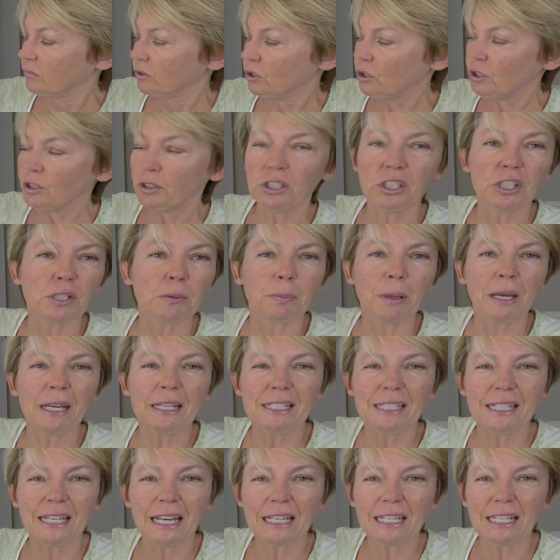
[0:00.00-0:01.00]
you could just
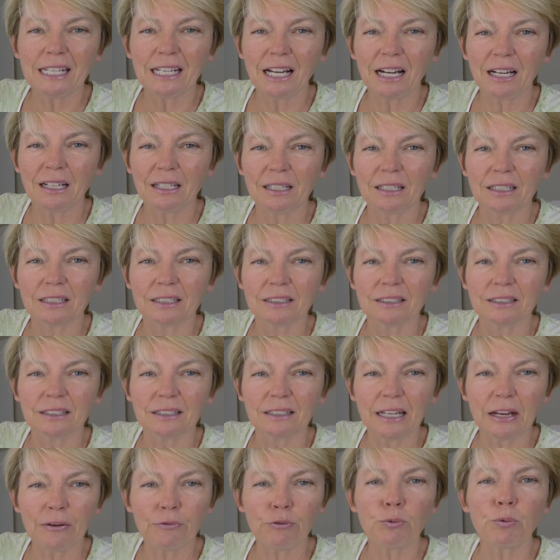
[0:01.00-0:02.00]
paint it any colour.
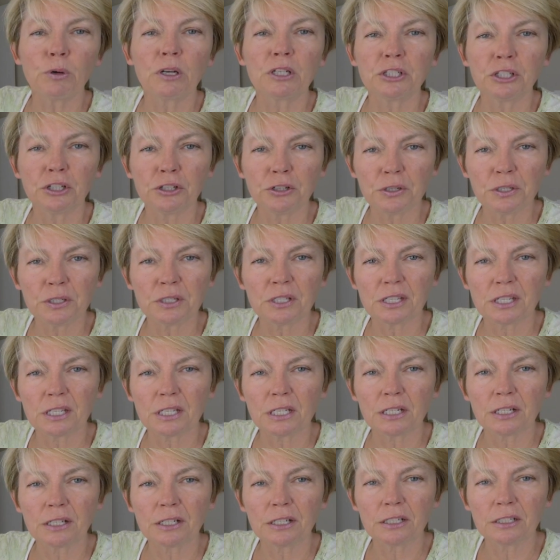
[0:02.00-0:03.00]
Everyone knows it's a
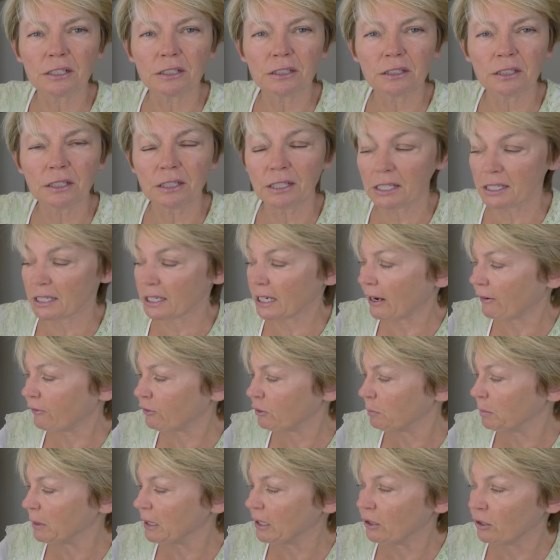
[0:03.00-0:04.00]
turtle. It doesn't have
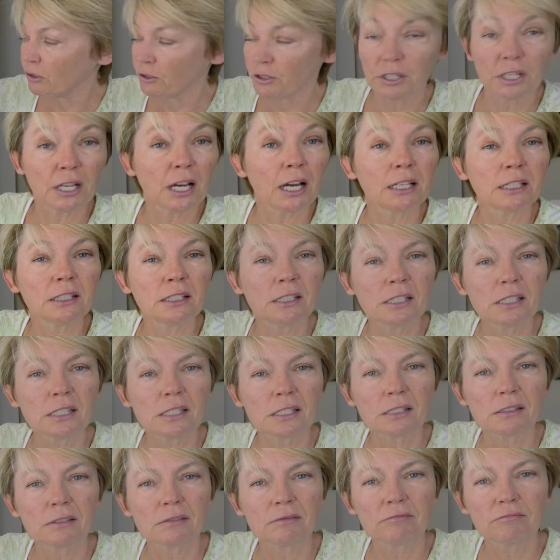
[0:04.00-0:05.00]
to be those
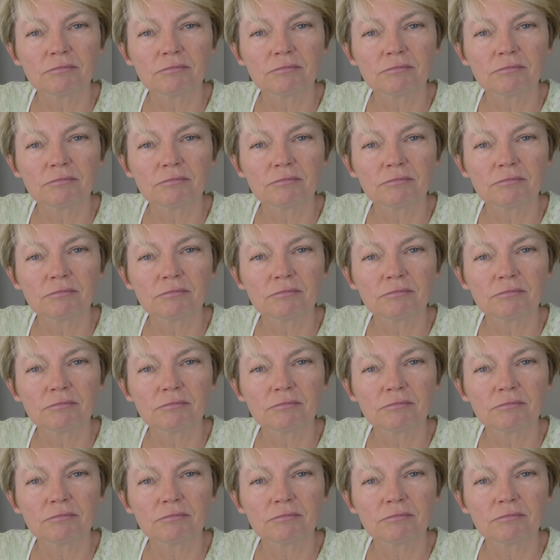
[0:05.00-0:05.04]
colours.